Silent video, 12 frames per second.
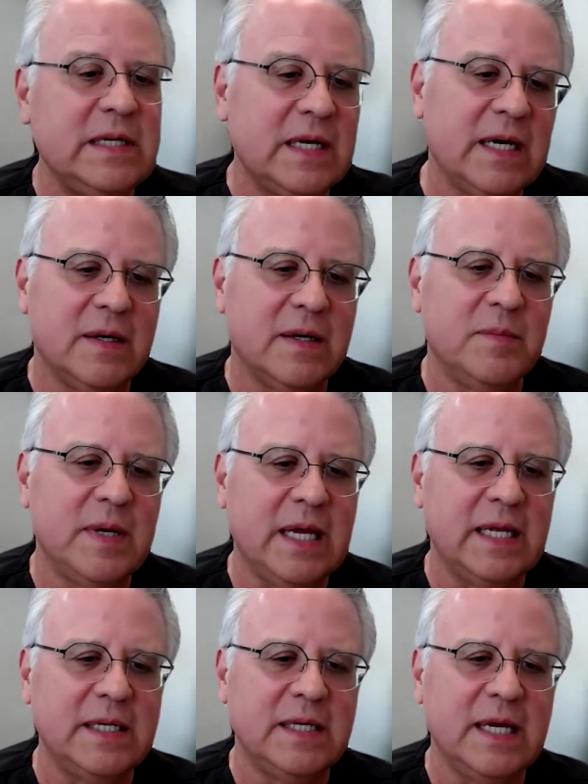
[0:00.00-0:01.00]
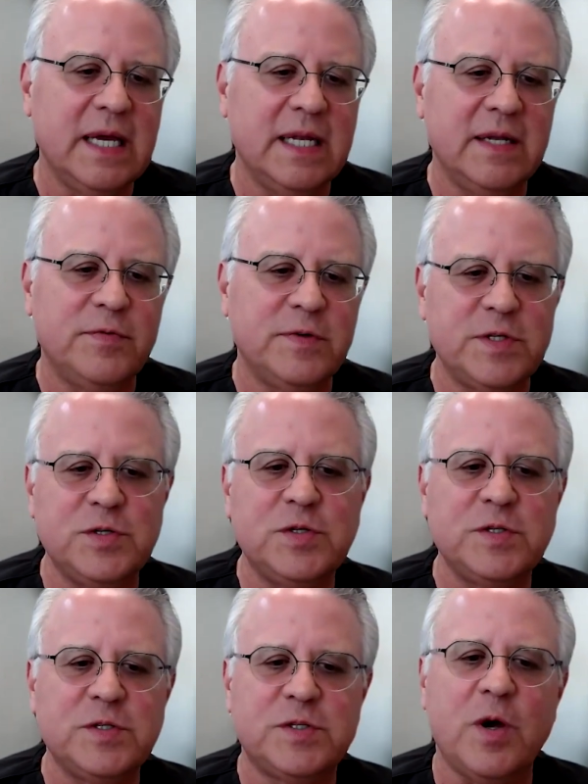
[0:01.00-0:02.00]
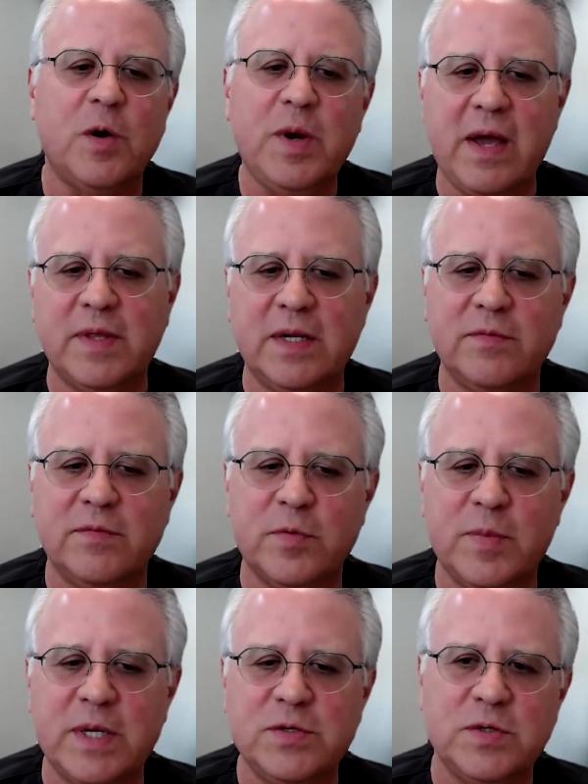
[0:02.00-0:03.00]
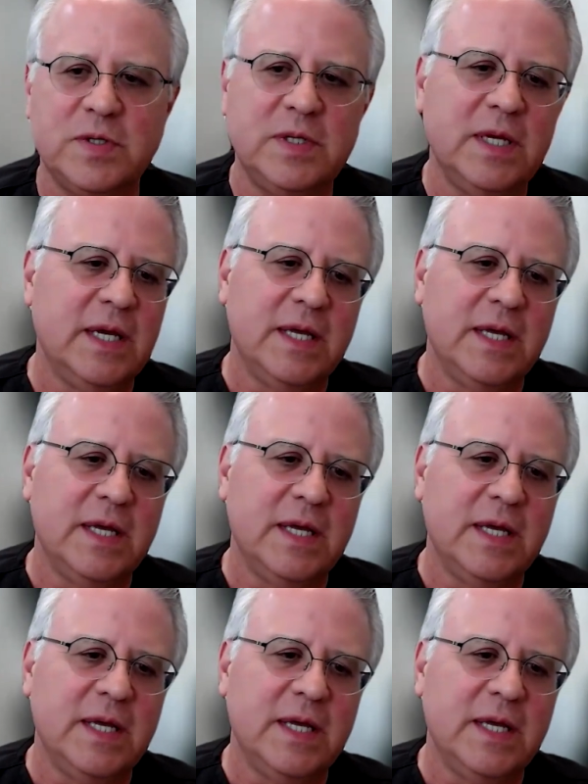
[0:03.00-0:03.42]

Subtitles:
And if physicians don't have that information,